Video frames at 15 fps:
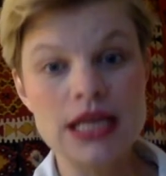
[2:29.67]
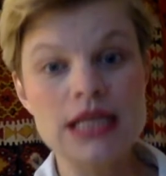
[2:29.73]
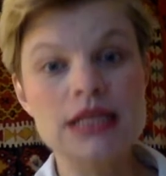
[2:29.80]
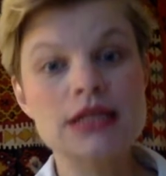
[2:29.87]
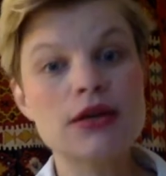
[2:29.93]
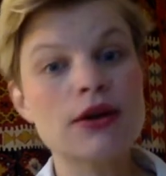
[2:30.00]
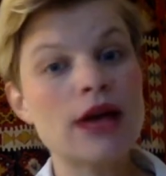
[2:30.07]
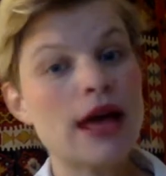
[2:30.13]

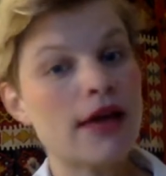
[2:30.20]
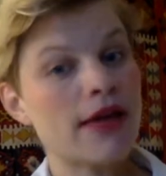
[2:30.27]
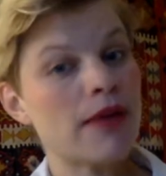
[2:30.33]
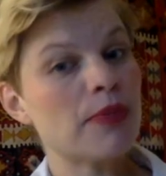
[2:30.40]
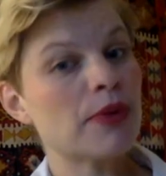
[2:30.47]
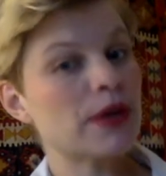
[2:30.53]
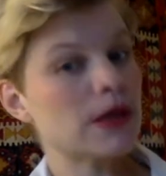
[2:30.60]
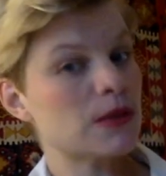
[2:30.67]
So now
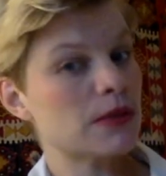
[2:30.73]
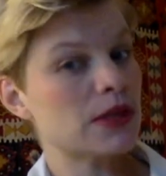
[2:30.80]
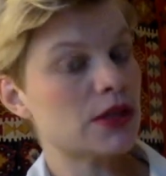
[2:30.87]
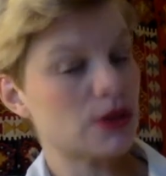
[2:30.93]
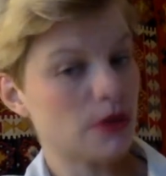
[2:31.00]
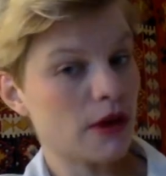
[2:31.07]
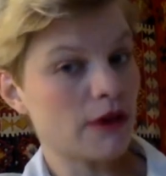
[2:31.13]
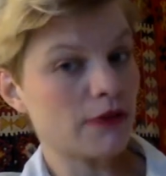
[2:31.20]
that brings me
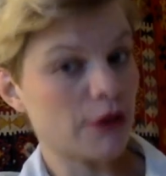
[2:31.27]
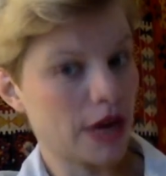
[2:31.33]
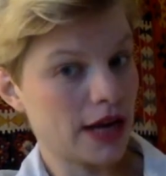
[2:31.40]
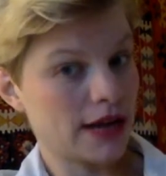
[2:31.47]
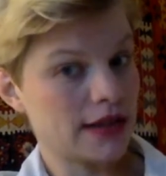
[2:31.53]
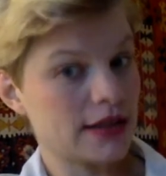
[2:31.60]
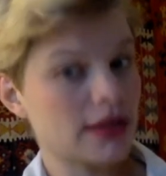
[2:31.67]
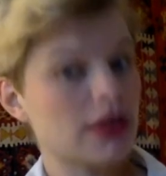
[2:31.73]
to our
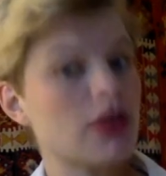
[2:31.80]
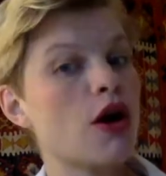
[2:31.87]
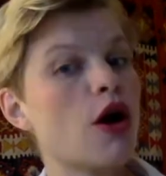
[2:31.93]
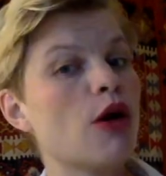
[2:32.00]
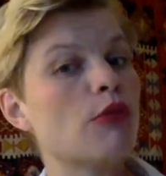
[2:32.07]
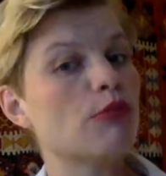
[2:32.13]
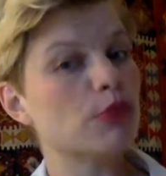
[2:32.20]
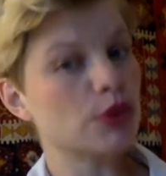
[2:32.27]
friend
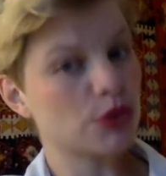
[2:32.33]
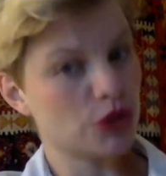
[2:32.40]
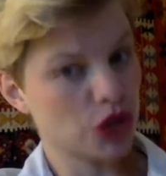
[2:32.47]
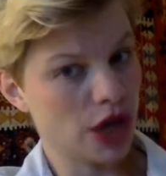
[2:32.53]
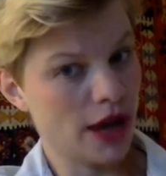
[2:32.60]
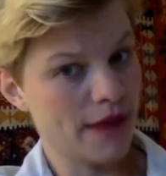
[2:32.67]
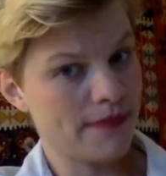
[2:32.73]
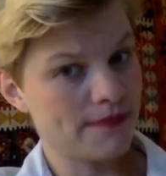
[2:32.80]

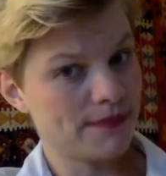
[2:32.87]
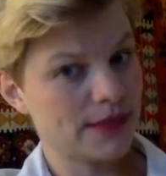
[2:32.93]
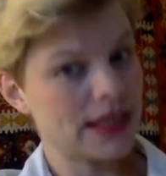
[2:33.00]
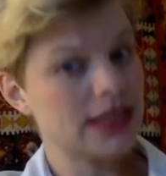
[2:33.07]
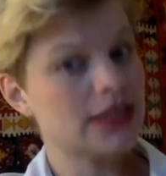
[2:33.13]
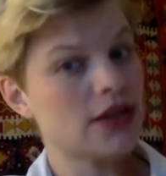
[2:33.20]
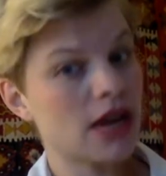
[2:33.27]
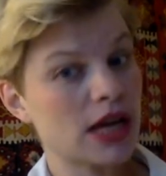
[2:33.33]
kombucha.
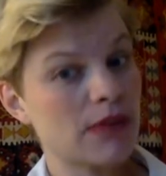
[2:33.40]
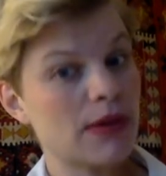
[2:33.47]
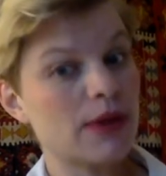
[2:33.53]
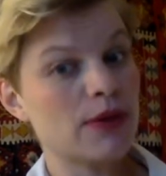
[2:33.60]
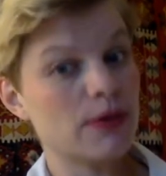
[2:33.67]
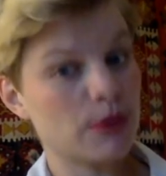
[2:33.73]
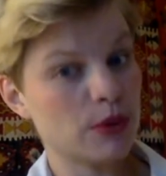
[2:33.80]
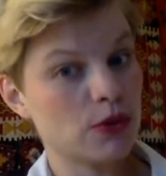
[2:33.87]
Let's talk
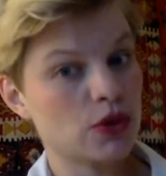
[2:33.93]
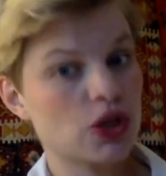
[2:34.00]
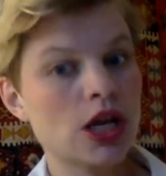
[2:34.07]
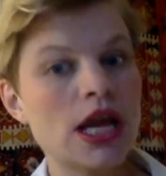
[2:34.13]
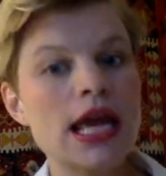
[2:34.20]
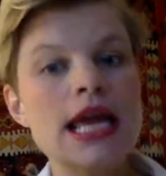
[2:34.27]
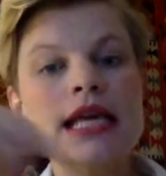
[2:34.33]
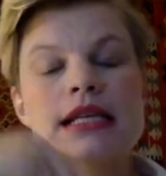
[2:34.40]
about the Buch.
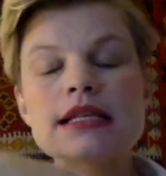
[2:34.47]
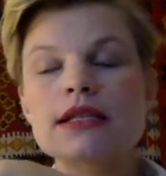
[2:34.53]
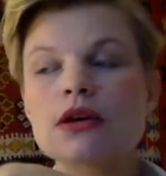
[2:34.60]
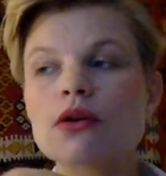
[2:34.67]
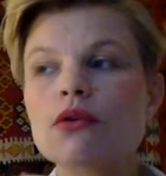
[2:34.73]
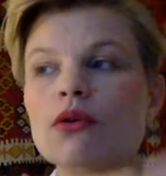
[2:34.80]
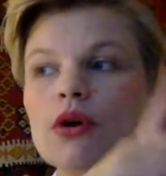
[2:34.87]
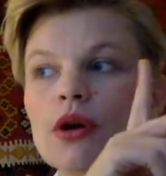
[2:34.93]

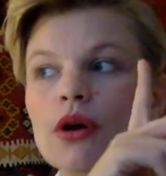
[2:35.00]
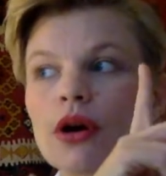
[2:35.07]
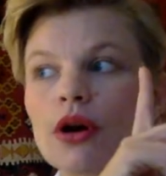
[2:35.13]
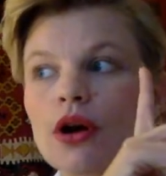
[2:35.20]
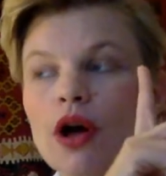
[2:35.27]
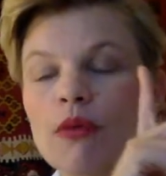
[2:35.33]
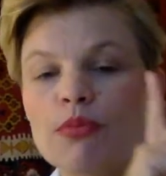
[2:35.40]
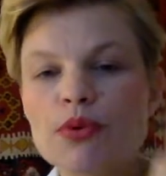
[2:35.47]
So
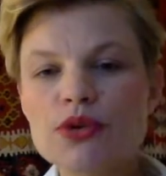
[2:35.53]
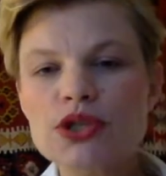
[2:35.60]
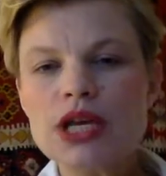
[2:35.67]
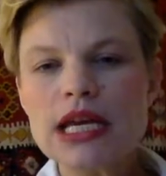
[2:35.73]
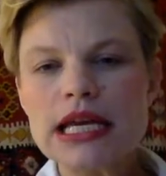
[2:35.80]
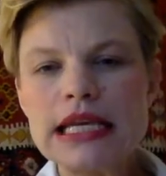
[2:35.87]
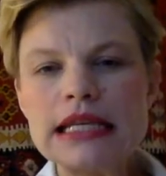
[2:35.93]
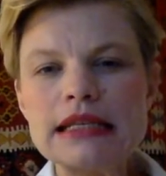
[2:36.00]
kombucha
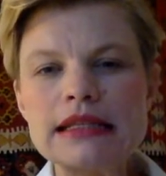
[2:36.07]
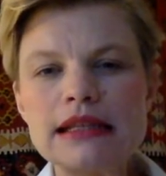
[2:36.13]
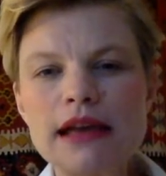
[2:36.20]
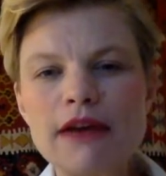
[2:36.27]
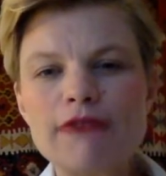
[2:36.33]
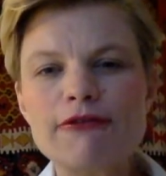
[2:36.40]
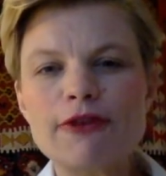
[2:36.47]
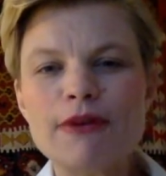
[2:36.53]
is
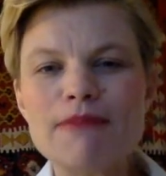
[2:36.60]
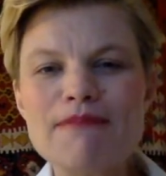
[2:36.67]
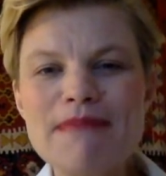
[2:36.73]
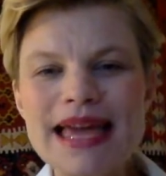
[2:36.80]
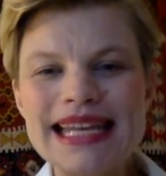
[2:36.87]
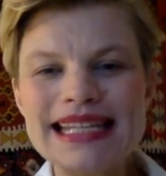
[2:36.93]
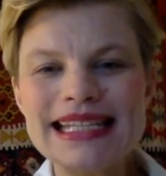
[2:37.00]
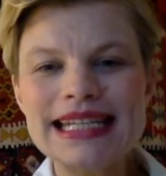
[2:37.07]
a
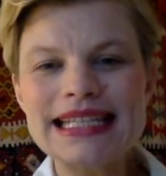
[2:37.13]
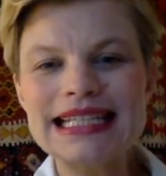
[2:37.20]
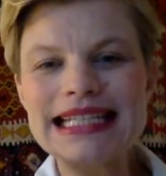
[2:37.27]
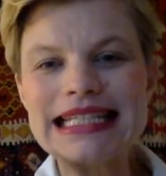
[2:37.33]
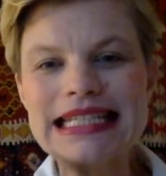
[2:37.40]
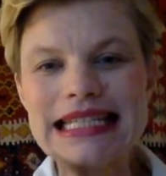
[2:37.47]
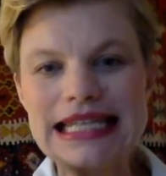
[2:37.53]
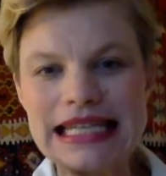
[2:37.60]
fermented
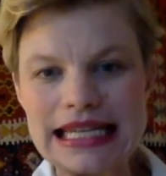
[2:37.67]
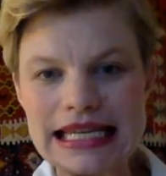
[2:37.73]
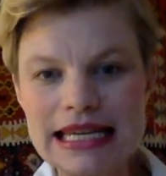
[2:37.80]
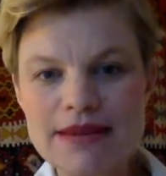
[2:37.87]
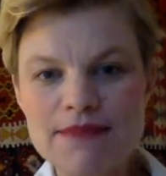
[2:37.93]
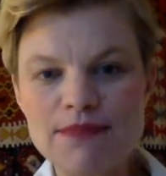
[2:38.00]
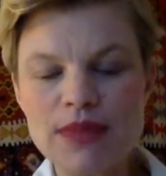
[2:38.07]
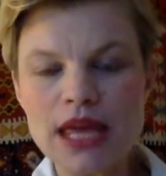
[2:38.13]

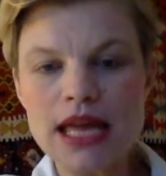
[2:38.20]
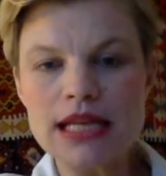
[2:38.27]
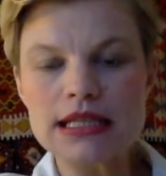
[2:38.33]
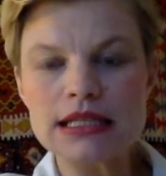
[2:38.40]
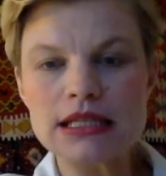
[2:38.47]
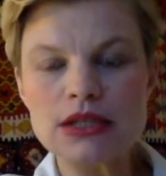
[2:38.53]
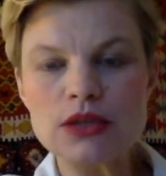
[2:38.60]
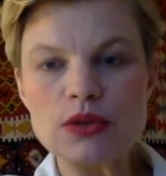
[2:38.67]
tea
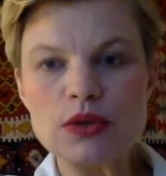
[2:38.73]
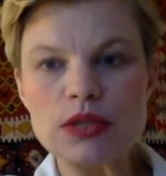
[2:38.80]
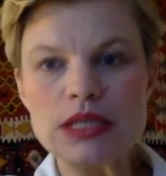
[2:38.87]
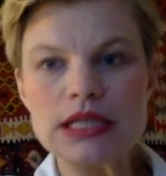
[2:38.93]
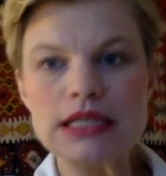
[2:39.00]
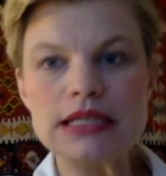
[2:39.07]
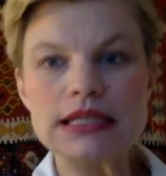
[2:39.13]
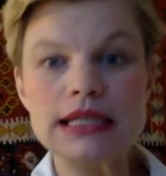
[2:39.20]
that
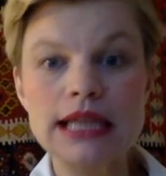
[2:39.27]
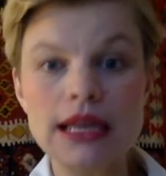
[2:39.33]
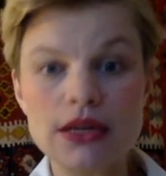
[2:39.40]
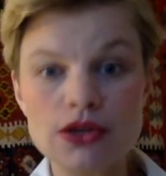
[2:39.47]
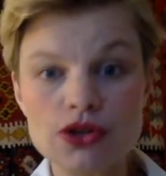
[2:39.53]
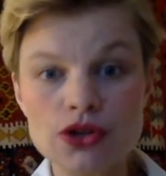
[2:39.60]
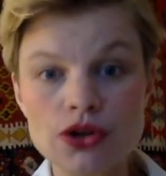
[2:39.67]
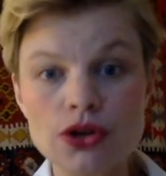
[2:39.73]
uses cane
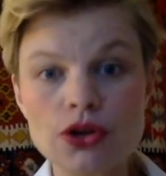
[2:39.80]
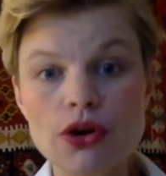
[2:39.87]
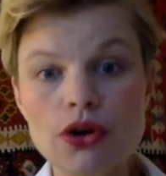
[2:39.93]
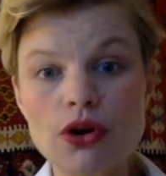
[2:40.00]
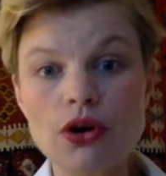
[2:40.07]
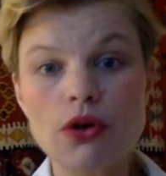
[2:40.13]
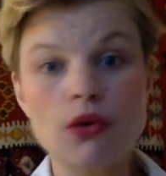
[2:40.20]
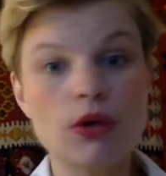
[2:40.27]
sugar
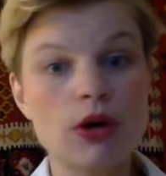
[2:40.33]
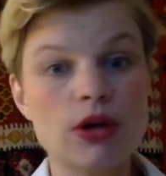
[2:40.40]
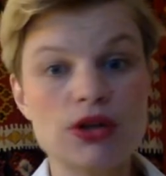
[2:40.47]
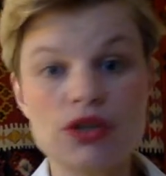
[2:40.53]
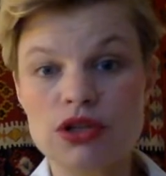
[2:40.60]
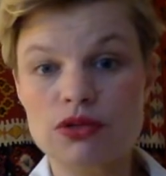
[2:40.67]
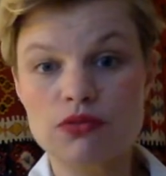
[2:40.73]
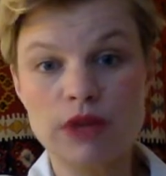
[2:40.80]
or
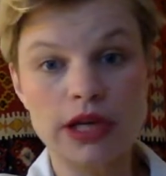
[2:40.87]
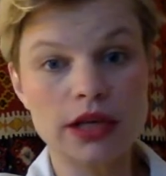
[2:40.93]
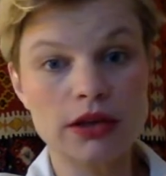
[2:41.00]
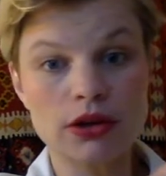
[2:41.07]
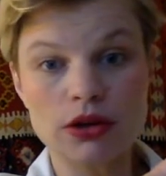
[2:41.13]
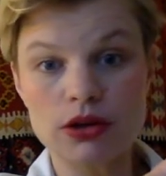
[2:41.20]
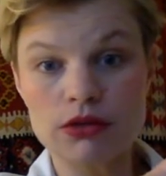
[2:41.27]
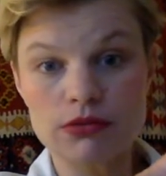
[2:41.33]
just
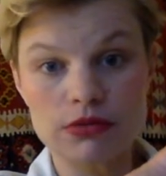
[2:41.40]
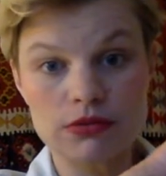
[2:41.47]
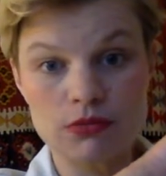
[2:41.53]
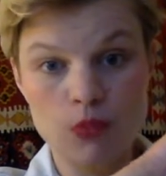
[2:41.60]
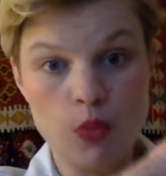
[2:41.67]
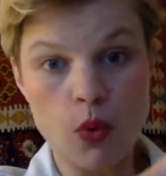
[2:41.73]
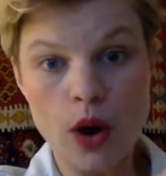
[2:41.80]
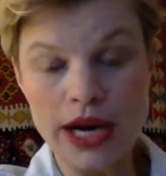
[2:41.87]
regular
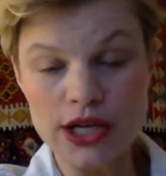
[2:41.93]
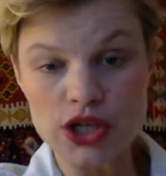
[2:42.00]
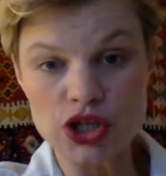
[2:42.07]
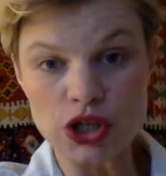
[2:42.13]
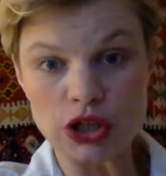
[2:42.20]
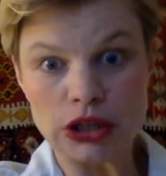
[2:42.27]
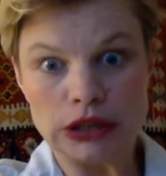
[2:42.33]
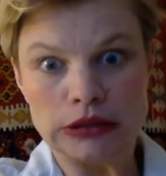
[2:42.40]
white
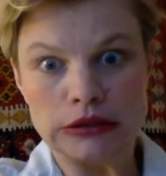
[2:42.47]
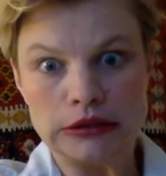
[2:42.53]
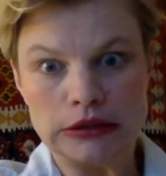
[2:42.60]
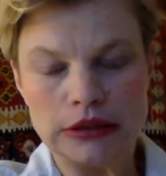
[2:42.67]
sugar